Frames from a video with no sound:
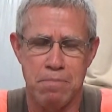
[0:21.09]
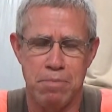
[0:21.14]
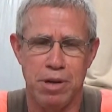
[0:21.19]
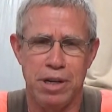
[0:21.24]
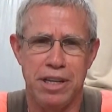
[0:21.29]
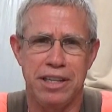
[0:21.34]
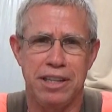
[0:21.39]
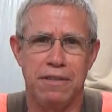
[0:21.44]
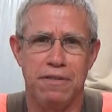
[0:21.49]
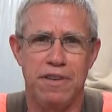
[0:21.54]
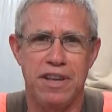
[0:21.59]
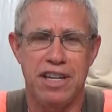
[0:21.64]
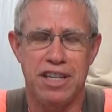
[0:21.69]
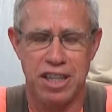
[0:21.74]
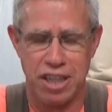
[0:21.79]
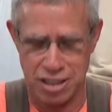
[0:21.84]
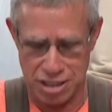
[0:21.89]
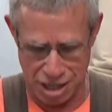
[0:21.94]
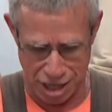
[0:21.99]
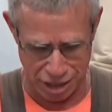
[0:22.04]
putting the
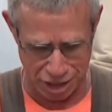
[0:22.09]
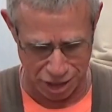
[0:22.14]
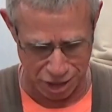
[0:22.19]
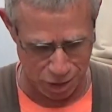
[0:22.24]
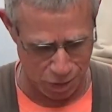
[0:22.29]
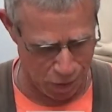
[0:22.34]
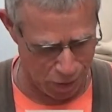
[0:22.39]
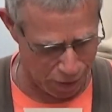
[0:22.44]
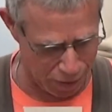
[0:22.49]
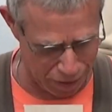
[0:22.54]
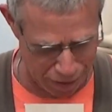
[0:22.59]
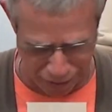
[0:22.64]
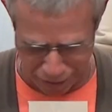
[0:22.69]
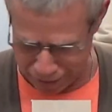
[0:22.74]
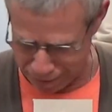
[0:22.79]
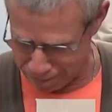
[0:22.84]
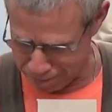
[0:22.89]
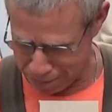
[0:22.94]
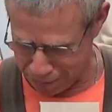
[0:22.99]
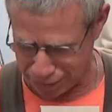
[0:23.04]
finishing touches on
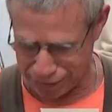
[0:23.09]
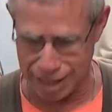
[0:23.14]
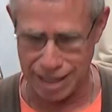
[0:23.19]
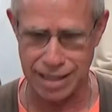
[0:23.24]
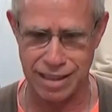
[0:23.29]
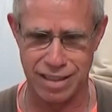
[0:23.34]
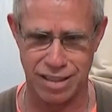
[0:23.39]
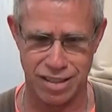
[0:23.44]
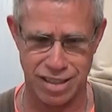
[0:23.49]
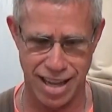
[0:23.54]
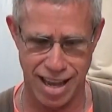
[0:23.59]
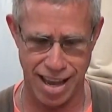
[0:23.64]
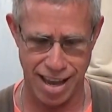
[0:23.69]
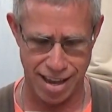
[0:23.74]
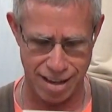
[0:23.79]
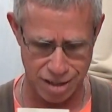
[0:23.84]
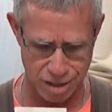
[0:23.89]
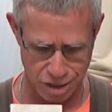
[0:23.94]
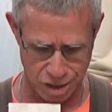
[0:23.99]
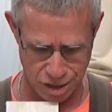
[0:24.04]
building the
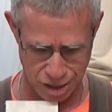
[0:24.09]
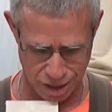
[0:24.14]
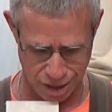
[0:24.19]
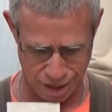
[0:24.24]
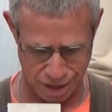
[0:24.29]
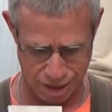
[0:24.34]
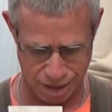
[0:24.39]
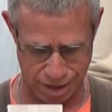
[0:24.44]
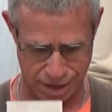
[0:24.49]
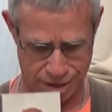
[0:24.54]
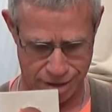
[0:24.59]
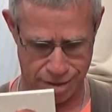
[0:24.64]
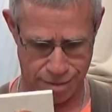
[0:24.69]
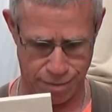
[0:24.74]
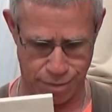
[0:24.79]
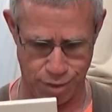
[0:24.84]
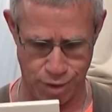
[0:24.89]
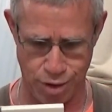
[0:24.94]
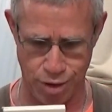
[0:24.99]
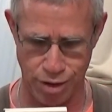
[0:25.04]
stands
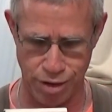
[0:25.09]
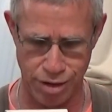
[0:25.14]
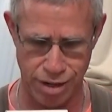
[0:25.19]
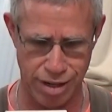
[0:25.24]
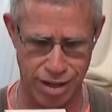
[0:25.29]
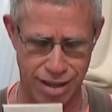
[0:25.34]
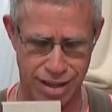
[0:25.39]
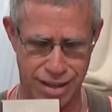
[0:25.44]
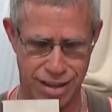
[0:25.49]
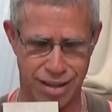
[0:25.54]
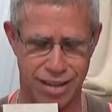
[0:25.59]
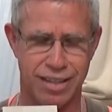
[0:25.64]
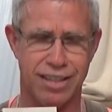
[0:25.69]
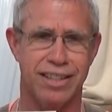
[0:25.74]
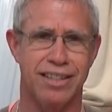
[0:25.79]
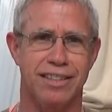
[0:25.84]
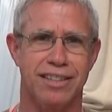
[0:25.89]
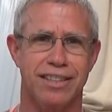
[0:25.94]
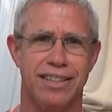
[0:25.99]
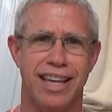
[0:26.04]
for
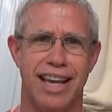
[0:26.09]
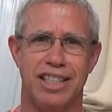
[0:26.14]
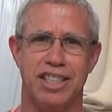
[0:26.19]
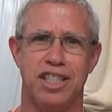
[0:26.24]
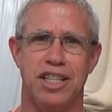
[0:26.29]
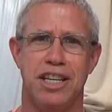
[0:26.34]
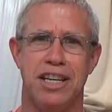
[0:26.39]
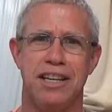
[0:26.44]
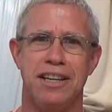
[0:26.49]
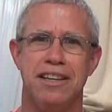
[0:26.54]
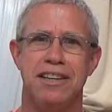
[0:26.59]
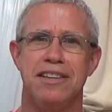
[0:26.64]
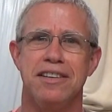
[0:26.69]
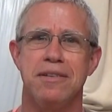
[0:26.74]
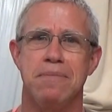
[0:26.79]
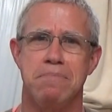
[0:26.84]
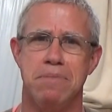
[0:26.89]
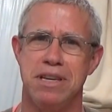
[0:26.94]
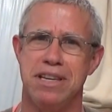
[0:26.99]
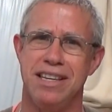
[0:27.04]
catching
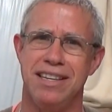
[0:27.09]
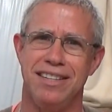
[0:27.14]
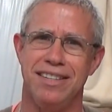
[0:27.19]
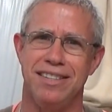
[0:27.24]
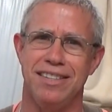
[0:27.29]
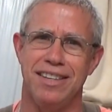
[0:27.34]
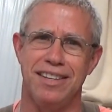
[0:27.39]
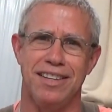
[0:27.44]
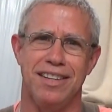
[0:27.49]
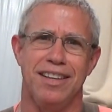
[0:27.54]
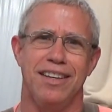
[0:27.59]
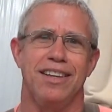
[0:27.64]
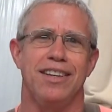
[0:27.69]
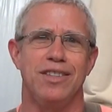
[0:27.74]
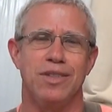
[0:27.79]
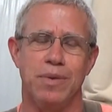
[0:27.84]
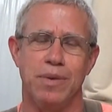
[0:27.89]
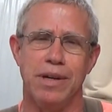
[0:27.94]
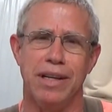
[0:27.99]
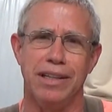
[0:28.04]

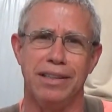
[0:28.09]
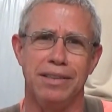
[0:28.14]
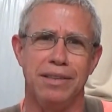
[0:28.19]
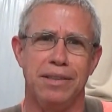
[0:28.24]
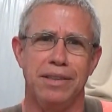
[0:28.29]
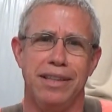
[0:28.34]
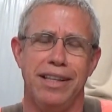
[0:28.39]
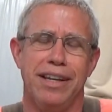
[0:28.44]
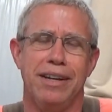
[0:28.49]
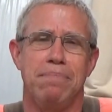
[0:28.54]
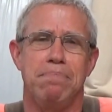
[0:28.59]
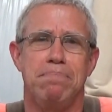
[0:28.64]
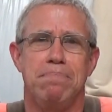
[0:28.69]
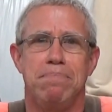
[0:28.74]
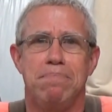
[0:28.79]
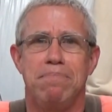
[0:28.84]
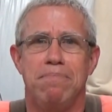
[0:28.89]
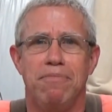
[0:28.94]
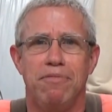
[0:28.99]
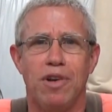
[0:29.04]
bees. Well, their
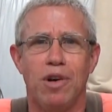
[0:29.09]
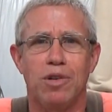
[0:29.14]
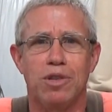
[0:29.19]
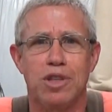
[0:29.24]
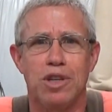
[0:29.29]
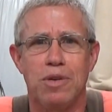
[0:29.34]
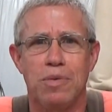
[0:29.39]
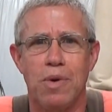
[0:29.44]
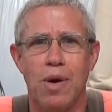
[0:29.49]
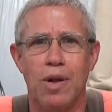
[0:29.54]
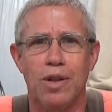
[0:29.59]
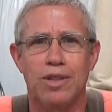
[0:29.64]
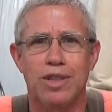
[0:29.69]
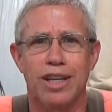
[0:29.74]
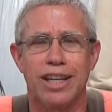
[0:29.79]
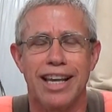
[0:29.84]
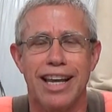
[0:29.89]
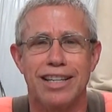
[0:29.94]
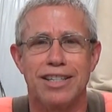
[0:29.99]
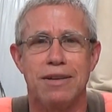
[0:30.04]
folks in New Orleans
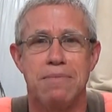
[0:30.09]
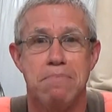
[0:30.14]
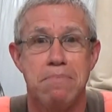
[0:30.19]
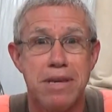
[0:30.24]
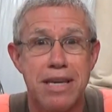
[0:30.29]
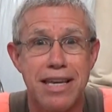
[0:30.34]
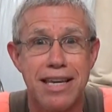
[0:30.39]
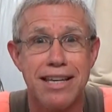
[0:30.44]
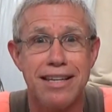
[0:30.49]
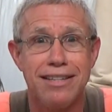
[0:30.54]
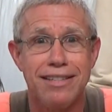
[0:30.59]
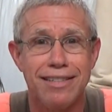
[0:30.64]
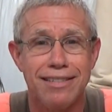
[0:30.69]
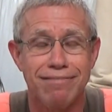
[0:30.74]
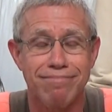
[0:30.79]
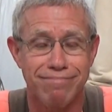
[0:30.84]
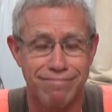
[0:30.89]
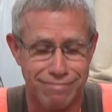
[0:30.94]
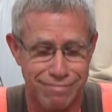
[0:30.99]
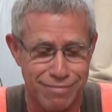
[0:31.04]
are catching
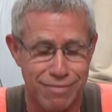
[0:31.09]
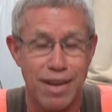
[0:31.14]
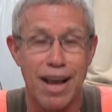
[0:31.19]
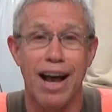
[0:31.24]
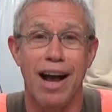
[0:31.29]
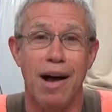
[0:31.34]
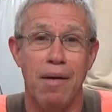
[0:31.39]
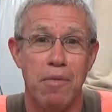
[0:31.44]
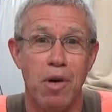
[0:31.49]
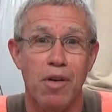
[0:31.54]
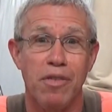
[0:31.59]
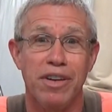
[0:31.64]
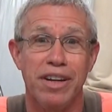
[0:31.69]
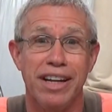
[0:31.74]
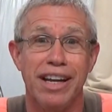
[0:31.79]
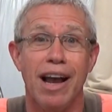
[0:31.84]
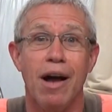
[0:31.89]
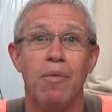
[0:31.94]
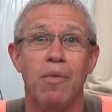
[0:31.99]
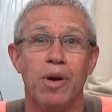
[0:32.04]
beads. I'm over
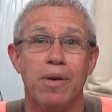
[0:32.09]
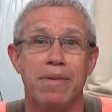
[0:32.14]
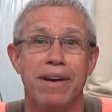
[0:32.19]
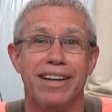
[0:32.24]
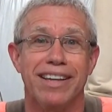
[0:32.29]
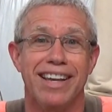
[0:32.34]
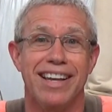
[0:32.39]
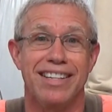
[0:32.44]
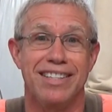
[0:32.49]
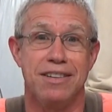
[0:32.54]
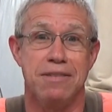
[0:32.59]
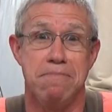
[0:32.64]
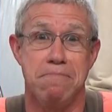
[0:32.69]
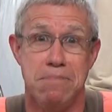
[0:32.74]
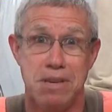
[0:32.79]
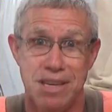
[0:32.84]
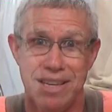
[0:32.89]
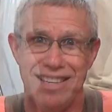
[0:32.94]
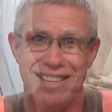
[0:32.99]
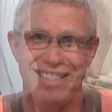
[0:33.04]
here, I'm worried about catching
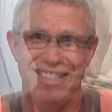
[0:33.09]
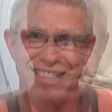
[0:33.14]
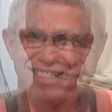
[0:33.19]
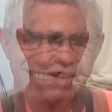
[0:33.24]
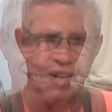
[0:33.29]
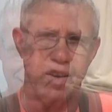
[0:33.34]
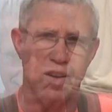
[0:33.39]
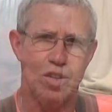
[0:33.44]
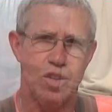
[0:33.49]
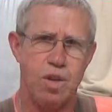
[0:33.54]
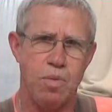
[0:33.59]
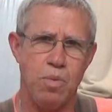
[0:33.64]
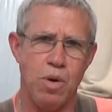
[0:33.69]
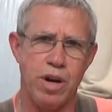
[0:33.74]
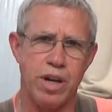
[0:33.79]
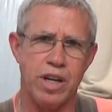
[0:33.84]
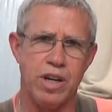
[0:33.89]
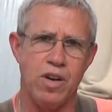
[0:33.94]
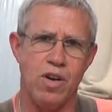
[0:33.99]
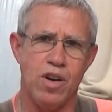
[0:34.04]
bees. So I'm
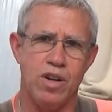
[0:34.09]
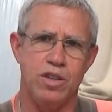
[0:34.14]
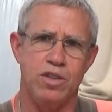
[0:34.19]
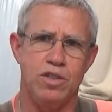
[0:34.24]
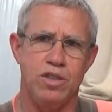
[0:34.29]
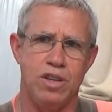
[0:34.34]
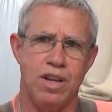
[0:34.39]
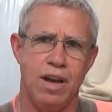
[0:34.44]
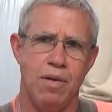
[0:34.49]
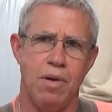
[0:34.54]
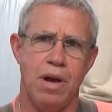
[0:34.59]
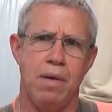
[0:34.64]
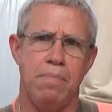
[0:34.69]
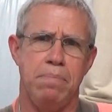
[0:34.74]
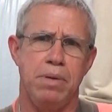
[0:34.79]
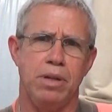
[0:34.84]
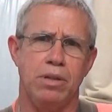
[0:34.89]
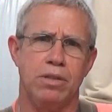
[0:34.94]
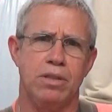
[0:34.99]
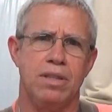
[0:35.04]
working on,
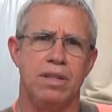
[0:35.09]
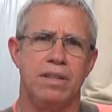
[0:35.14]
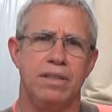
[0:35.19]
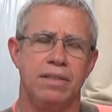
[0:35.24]
I built